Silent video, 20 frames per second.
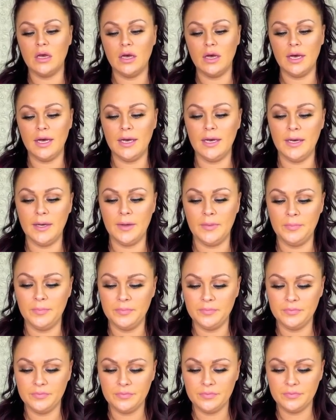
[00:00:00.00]

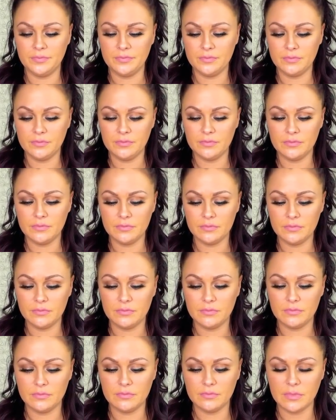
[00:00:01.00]
Um,
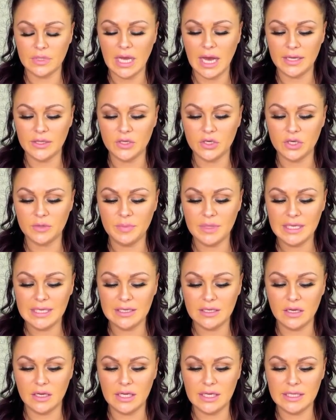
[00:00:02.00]
yeah, you could
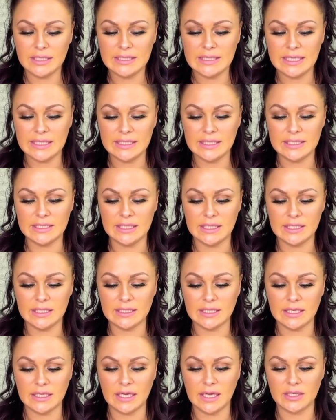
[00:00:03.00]
be addicted to
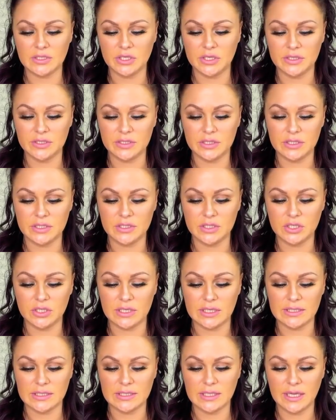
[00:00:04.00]
this connection to a
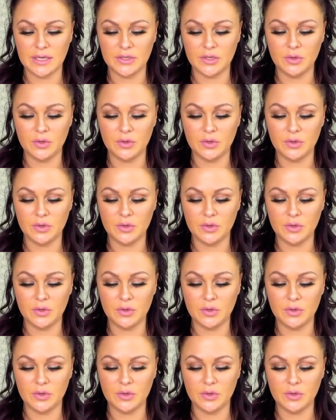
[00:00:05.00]
certain extent.